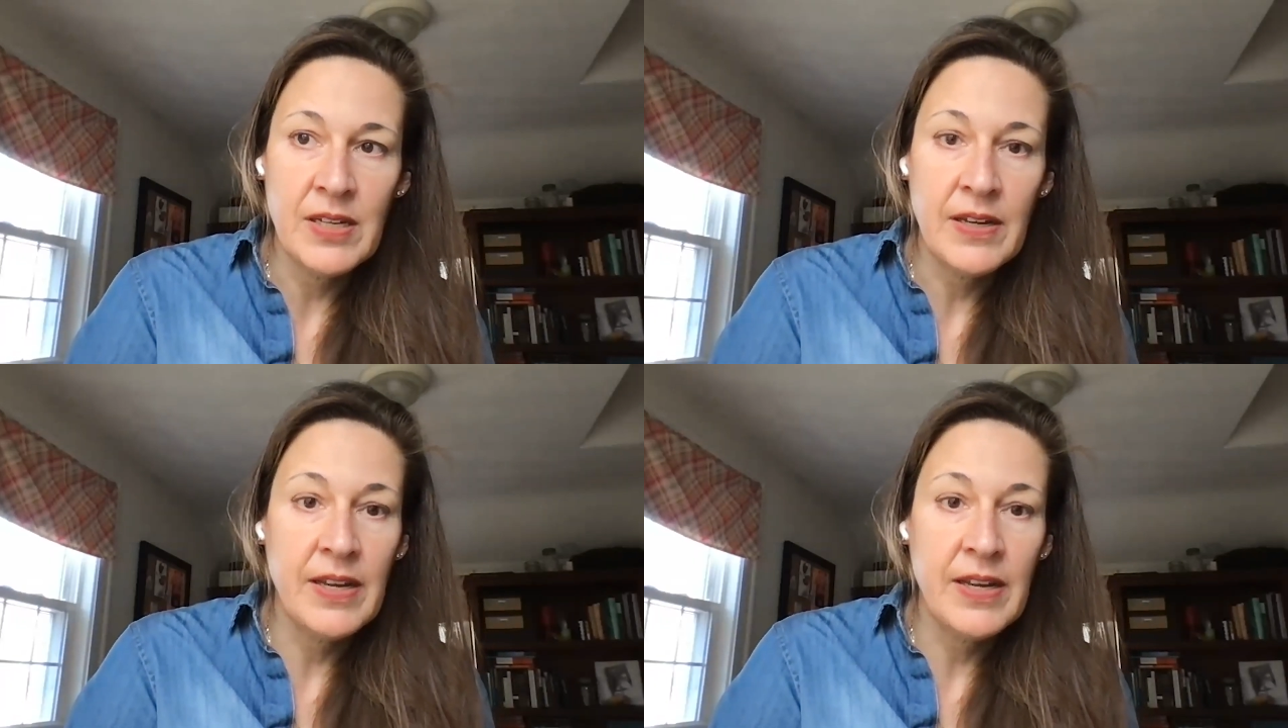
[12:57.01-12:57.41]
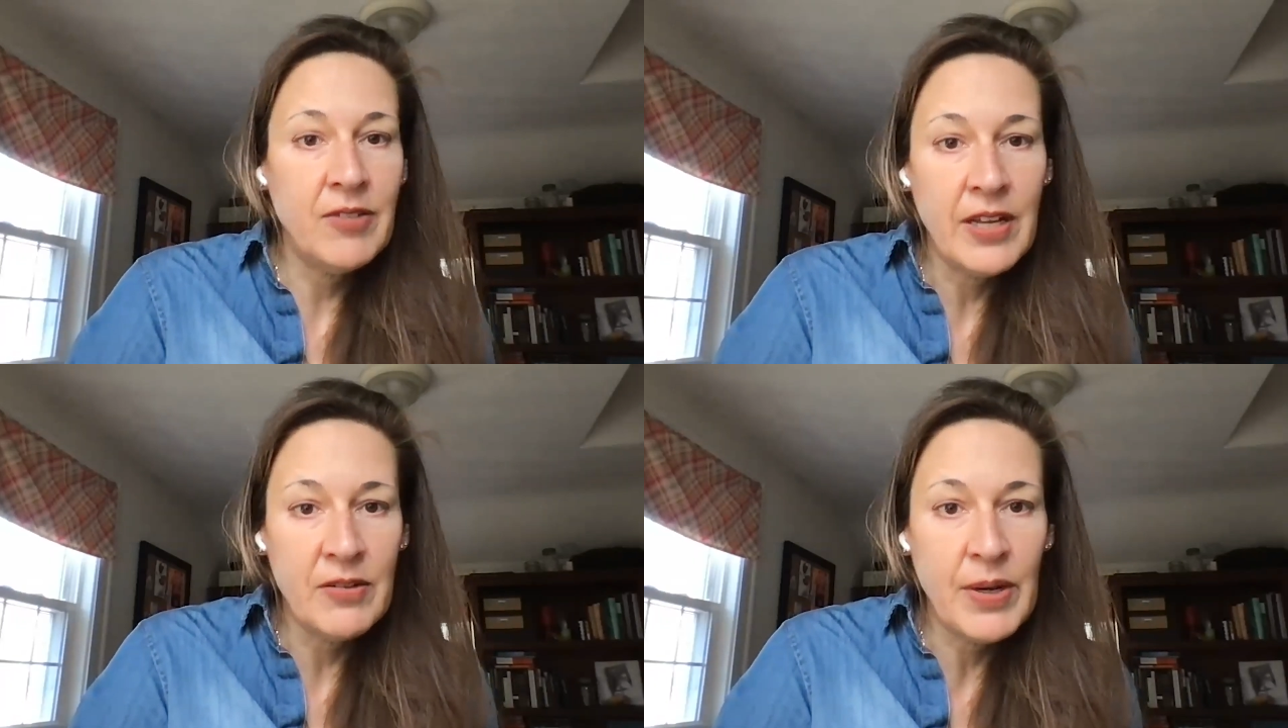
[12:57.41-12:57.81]
to have
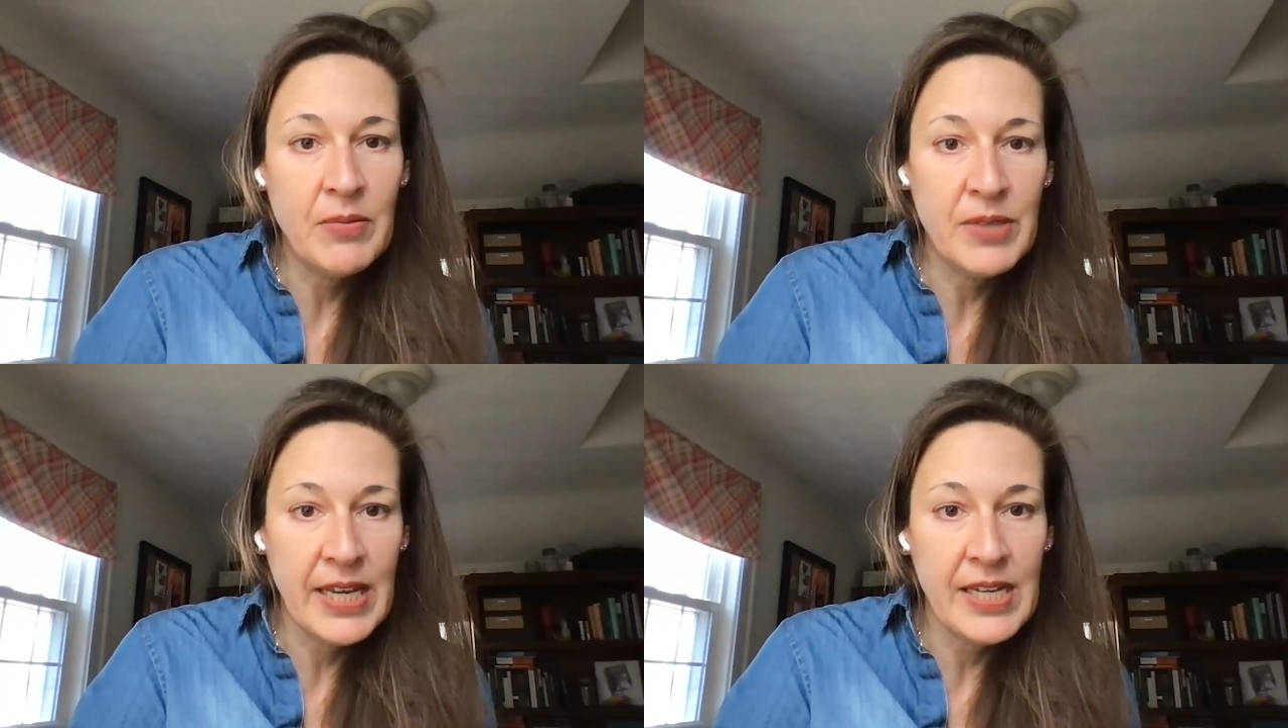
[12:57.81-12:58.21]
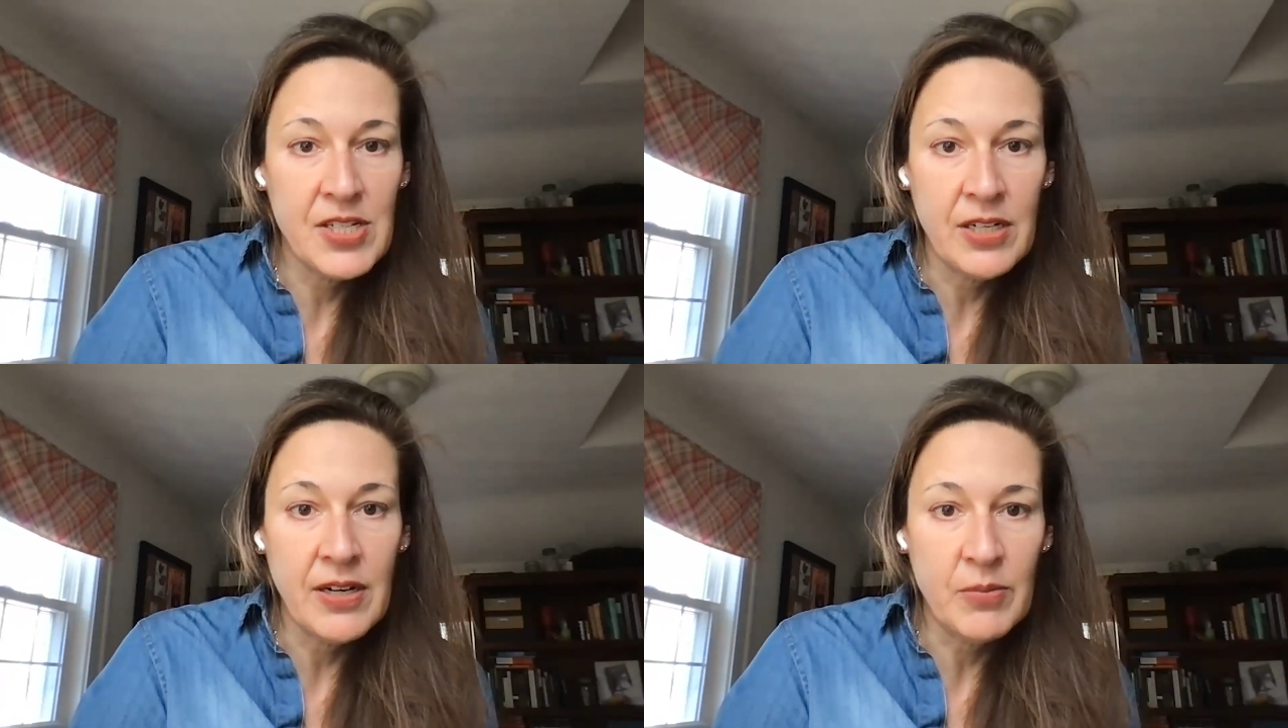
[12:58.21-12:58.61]
a lot of
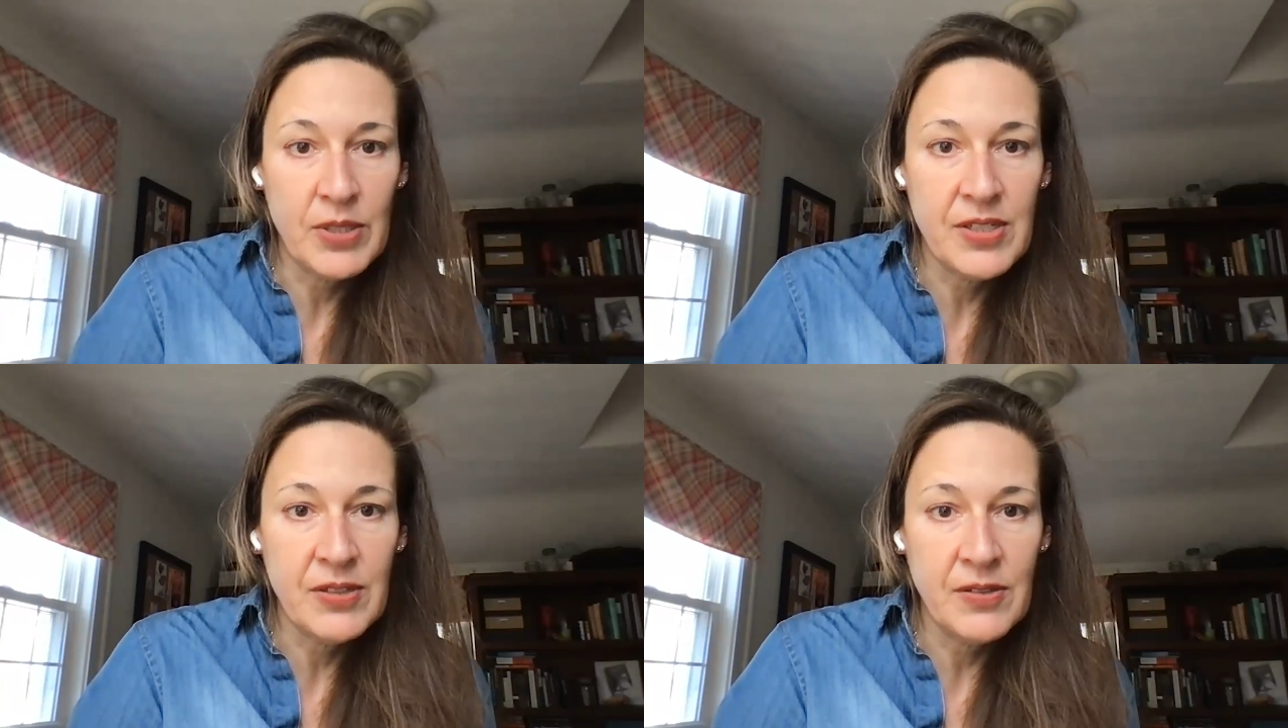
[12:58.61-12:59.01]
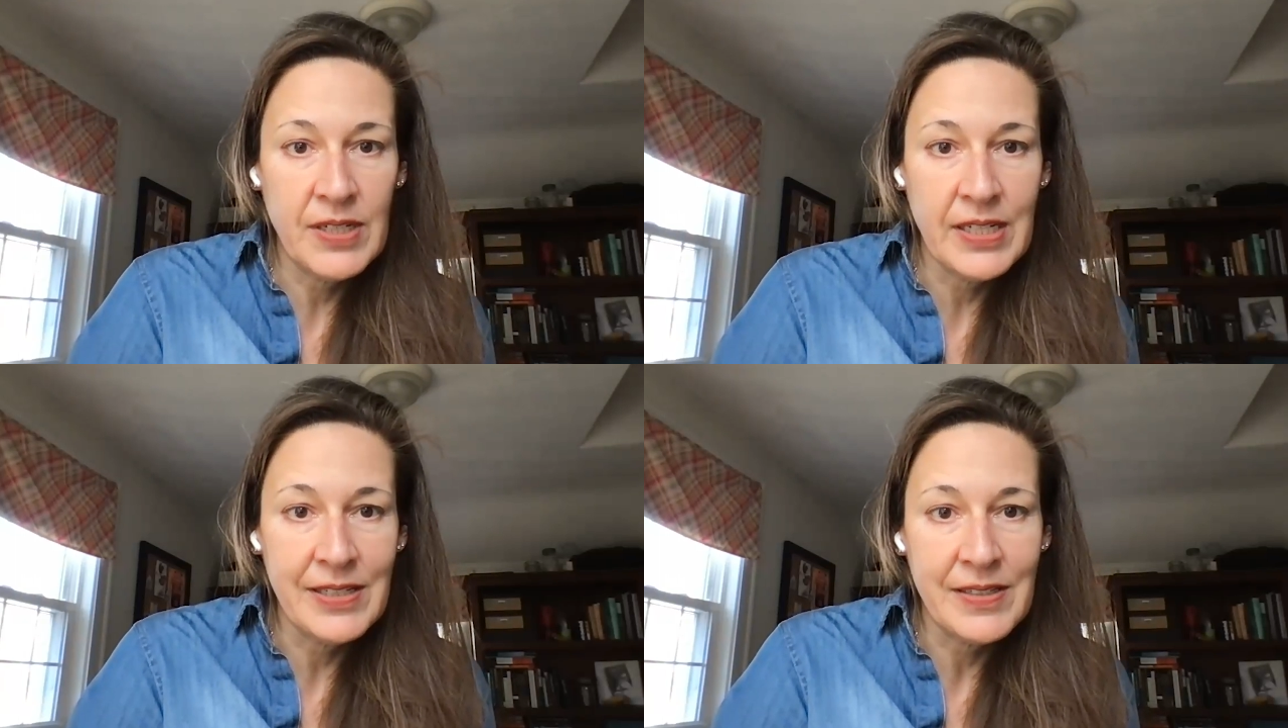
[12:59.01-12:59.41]
publication
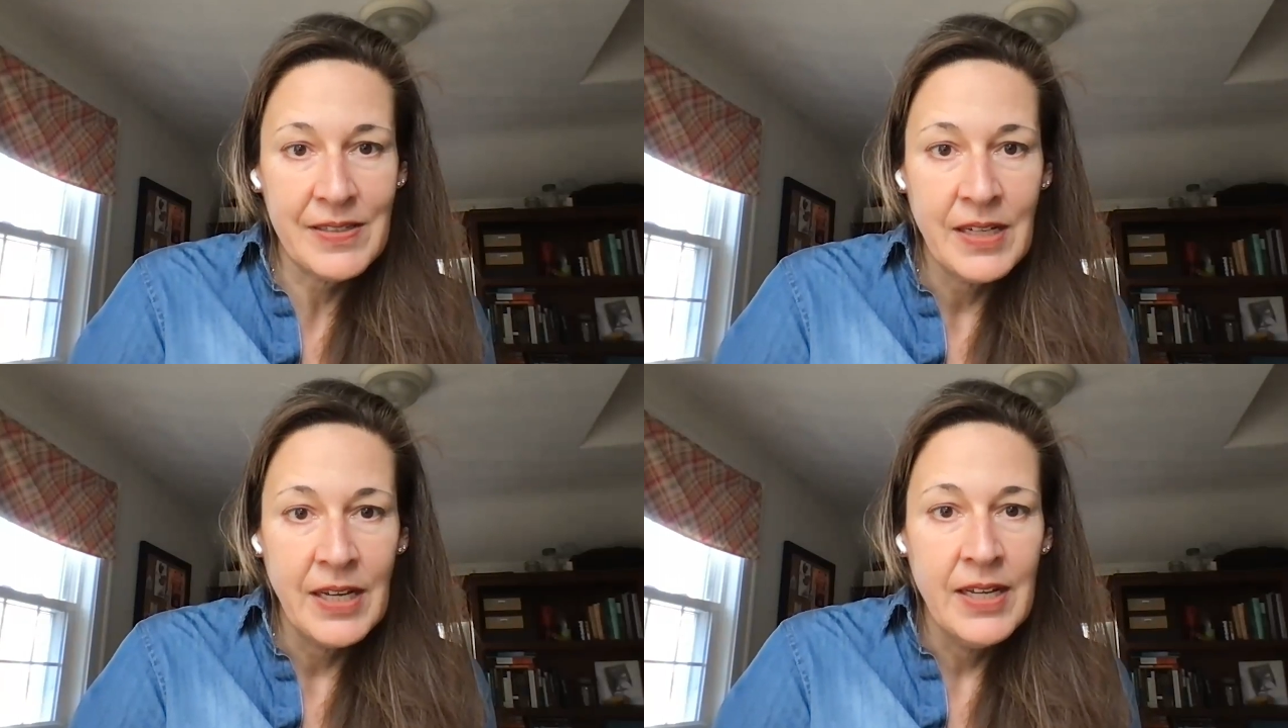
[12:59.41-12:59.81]
opportunities.